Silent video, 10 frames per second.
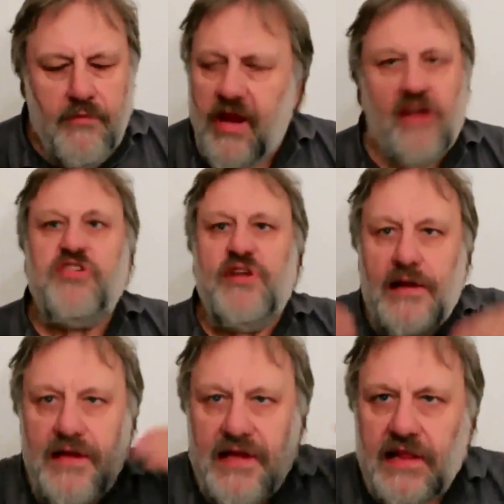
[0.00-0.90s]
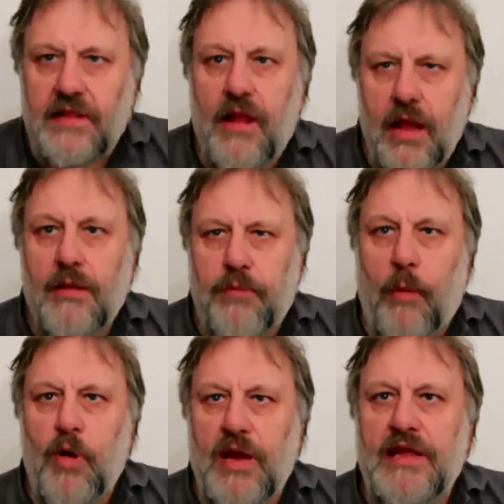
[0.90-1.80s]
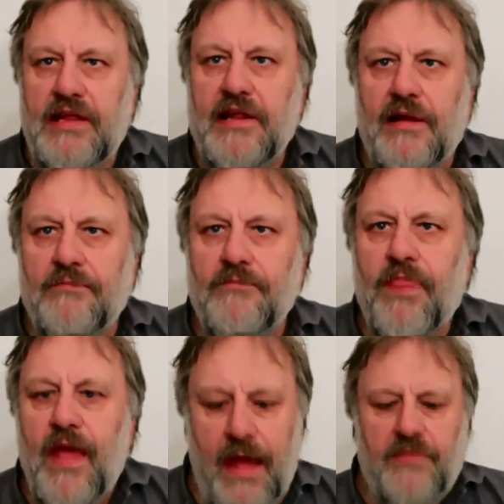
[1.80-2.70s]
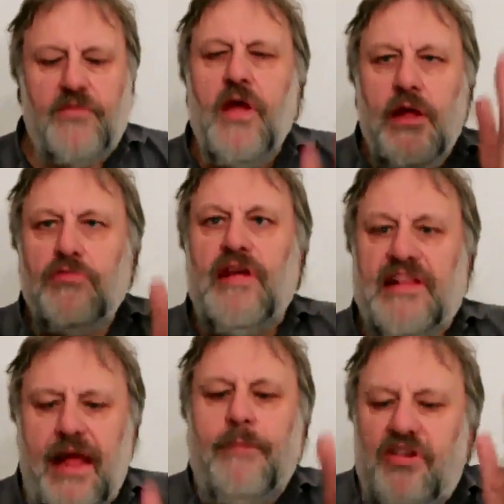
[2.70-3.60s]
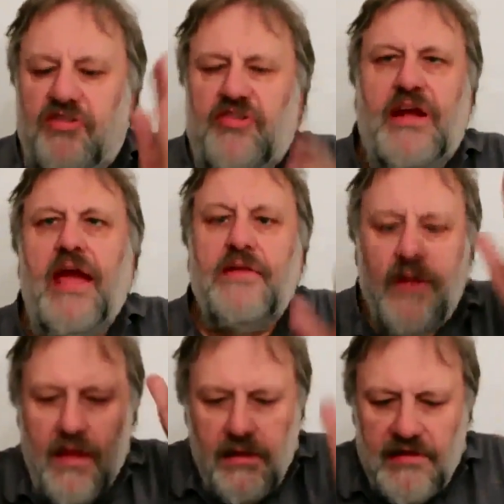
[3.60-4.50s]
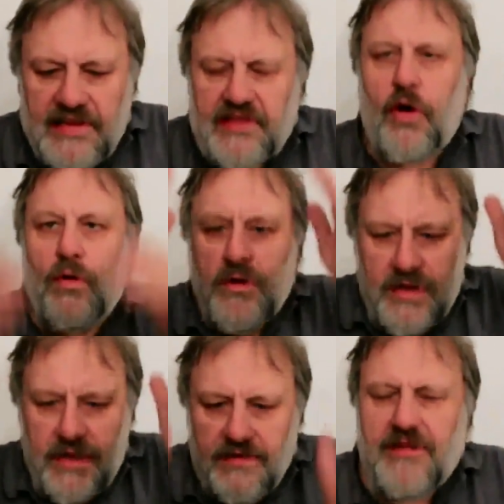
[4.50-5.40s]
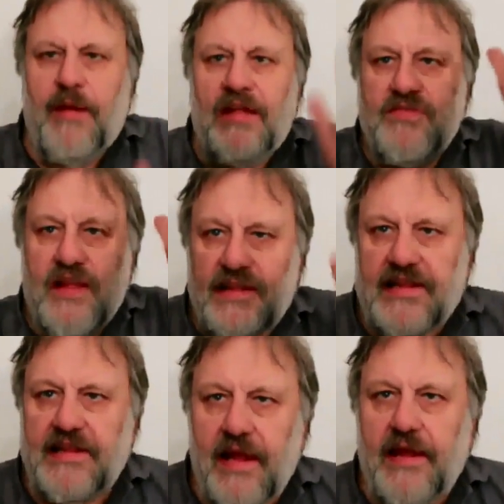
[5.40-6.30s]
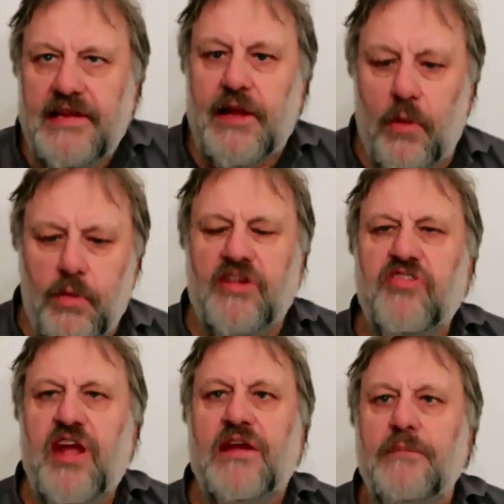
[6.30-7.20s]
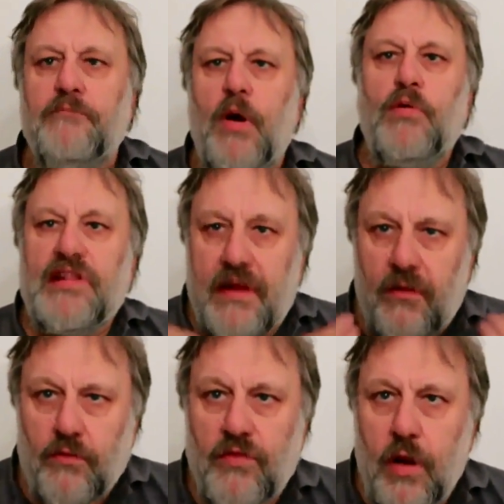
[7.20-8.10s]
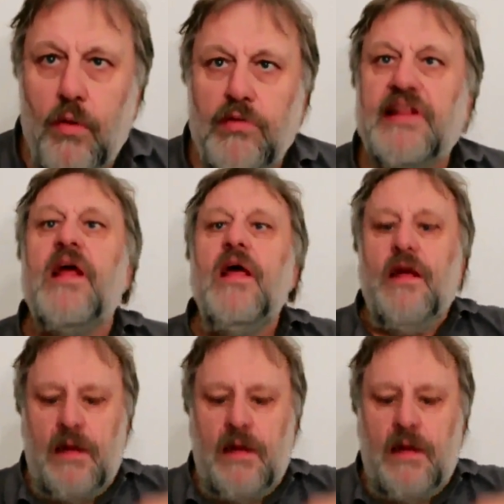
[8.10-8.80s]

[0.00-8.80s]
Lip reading: nationalism, populism, and to establish again strong independent states which can impose their own laws,